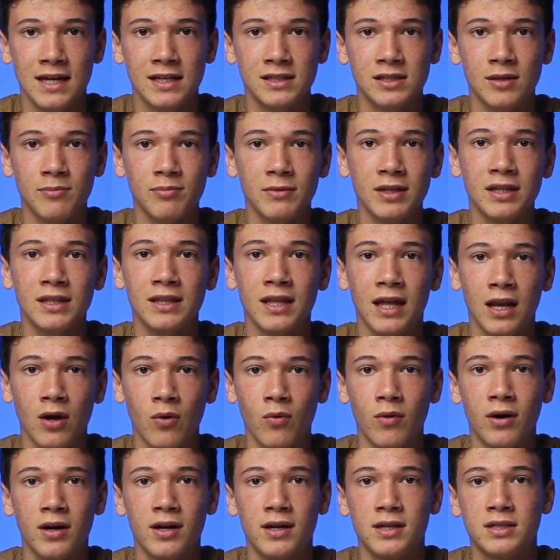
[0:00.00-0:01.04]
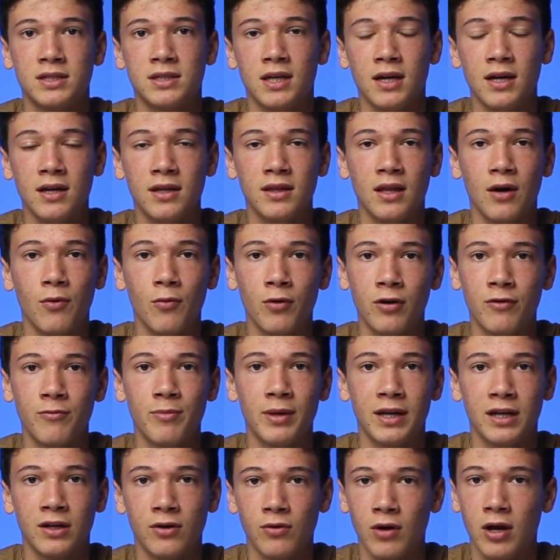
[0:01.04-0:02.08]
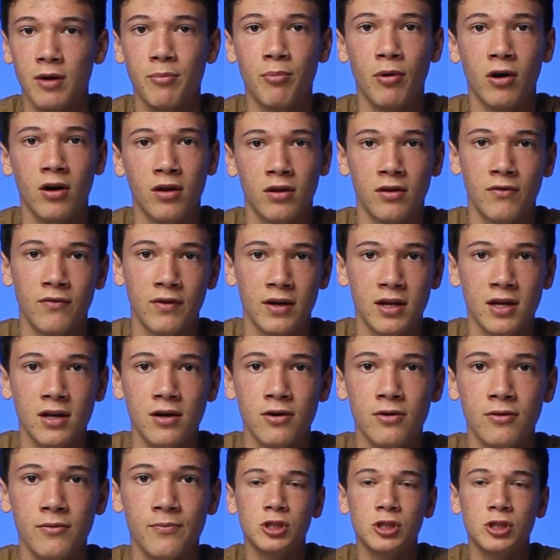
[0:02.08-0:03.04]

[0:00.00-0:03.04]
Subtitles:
something that I wanted to say and that would have been a great part of the video,